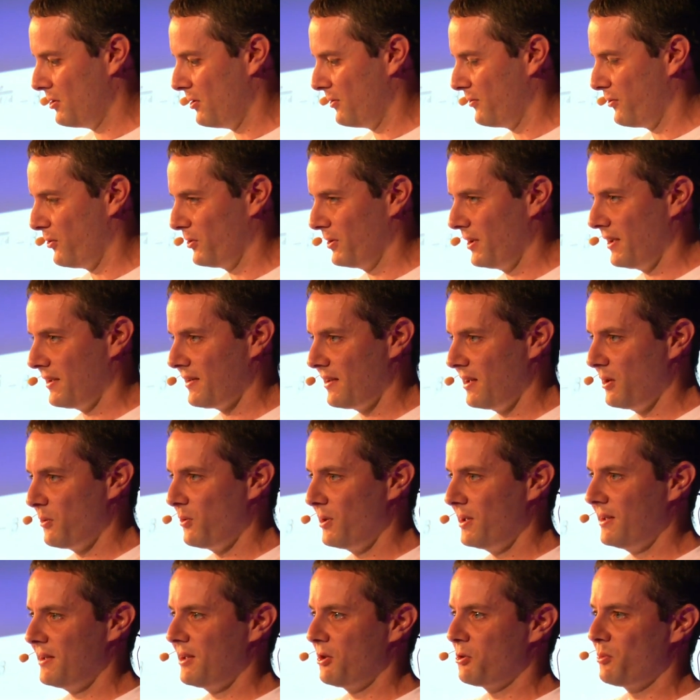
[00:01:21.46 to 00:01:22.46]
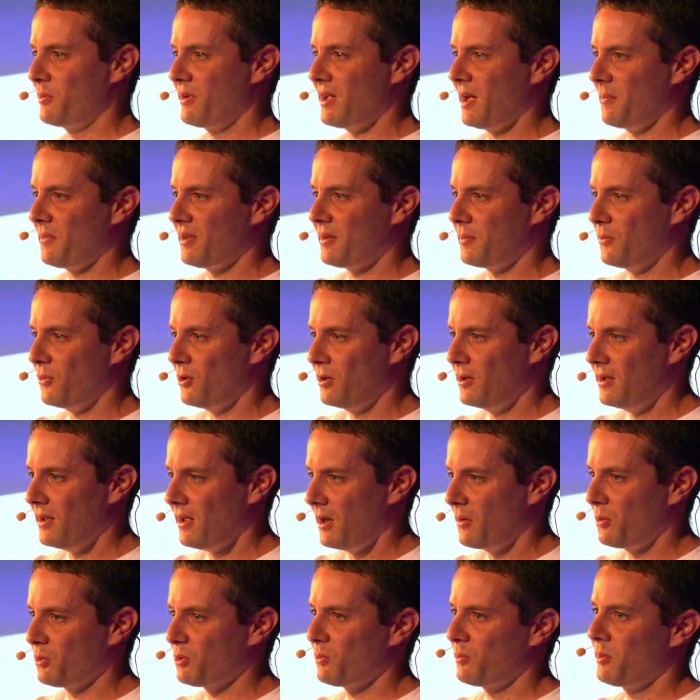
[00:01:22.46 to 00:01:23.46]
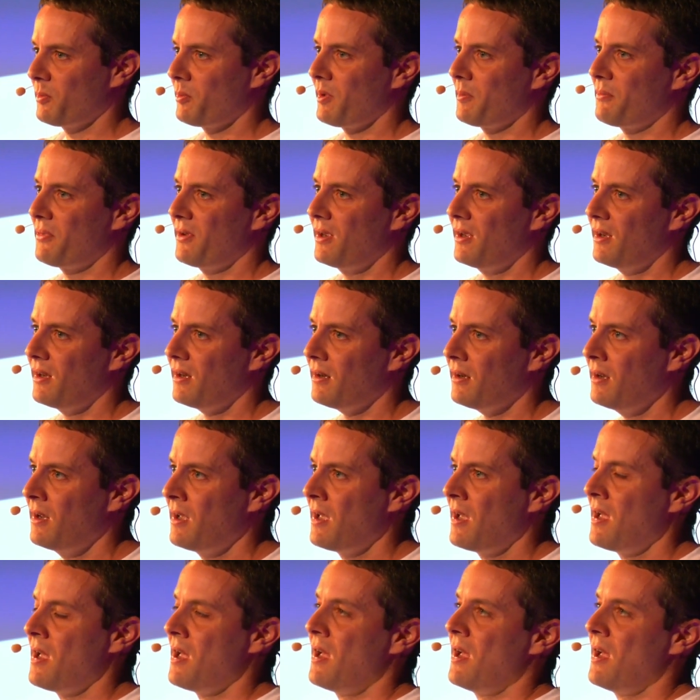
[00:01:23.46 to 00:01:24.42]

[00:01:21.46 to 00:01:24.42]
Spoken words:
for DEX liquidity to become smaller. I want to be prepared